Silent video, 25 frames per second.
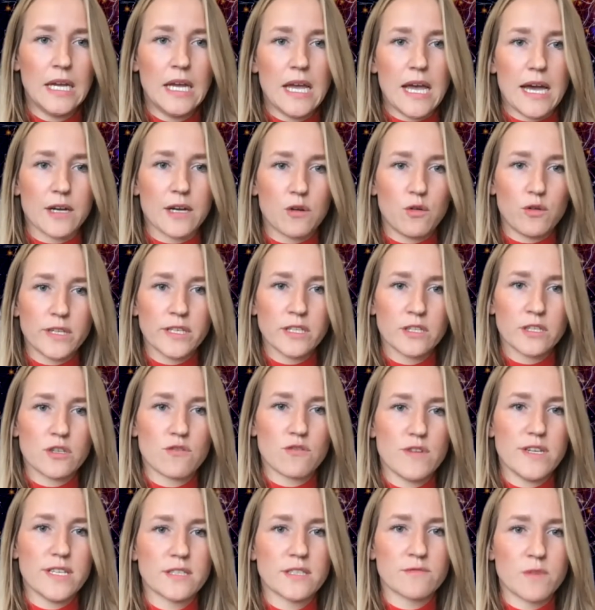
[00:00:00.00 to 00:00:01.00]
According to a
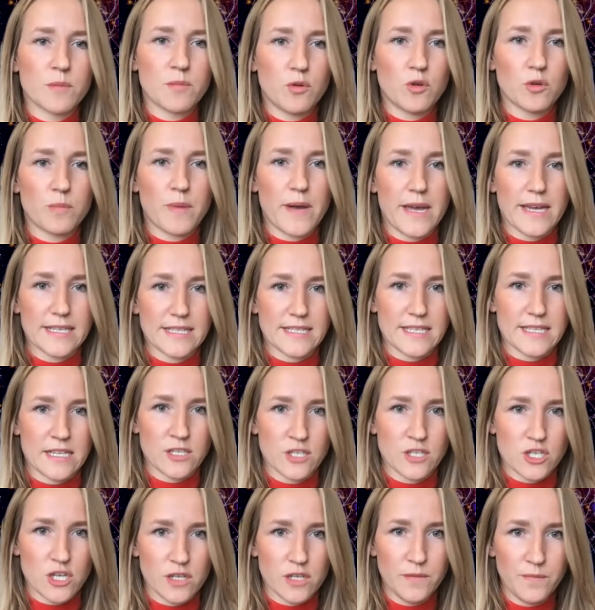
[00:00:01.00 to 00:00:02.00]
recent report by
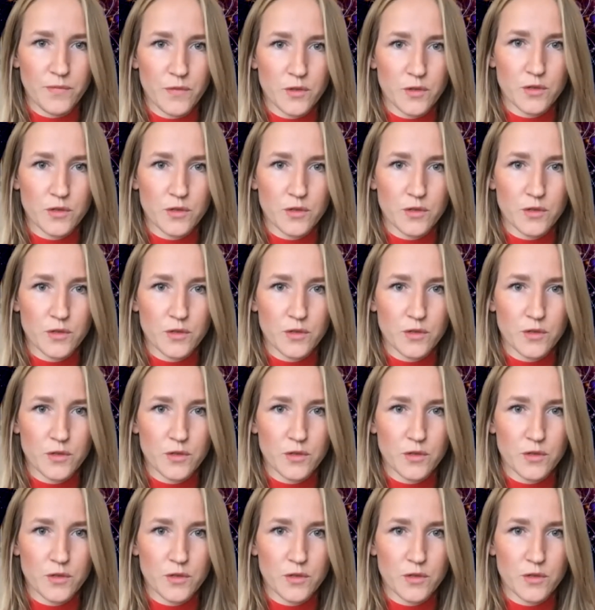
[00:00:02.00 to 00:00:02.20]
Accenture,